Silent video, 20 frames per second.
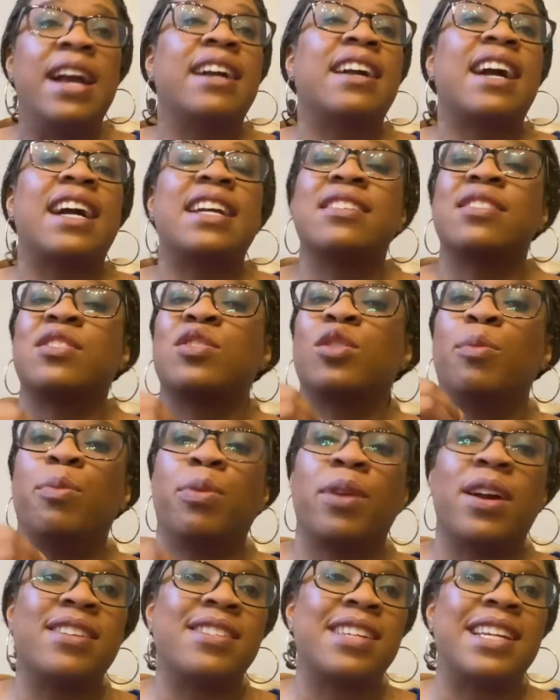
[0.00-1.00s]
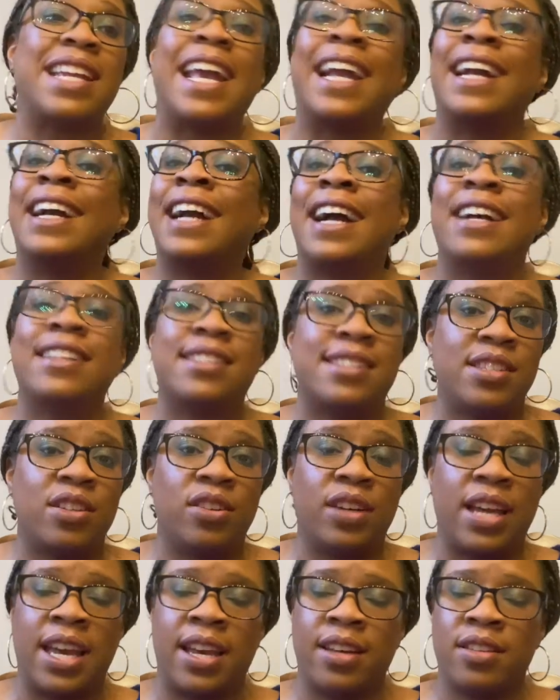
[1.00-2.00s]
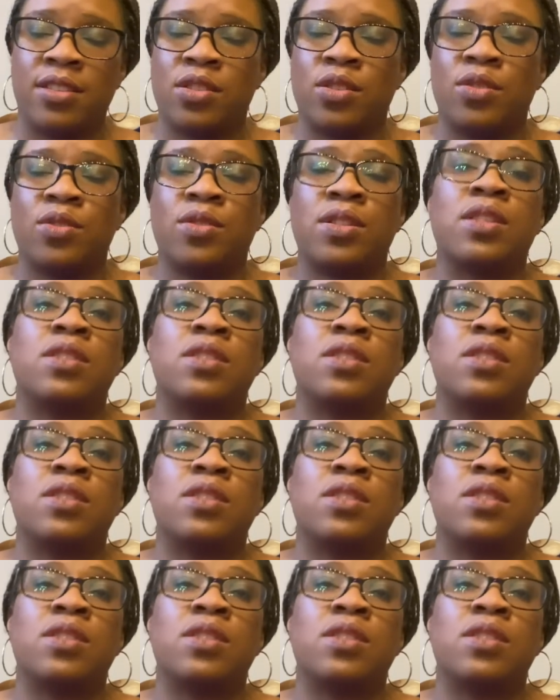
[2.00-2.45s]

God is still present, and God still answers.